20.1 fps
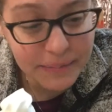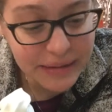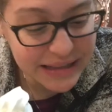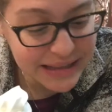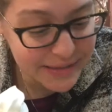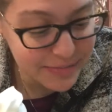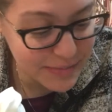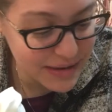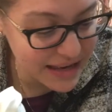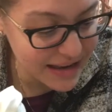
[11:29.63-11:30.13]

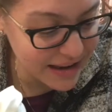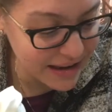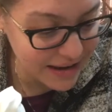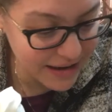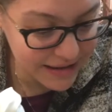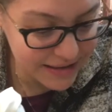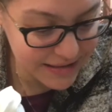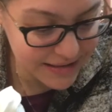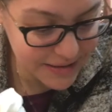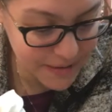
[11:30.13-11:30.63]
It's me,
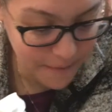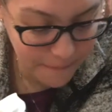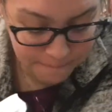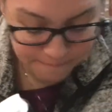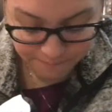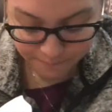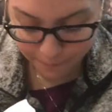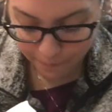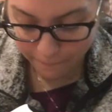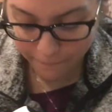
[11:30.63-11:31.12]
guys.
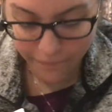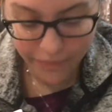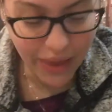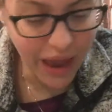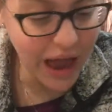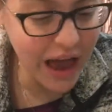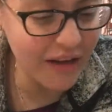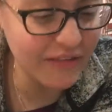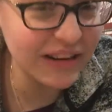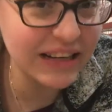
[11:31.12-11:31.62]
I
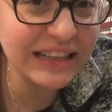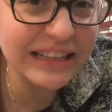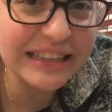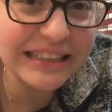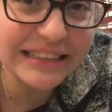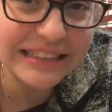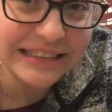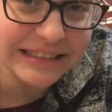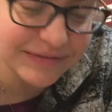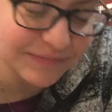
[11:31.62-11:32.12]
haven't
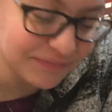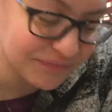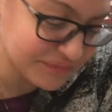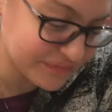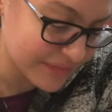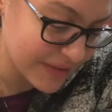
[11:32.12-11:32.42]
eaten.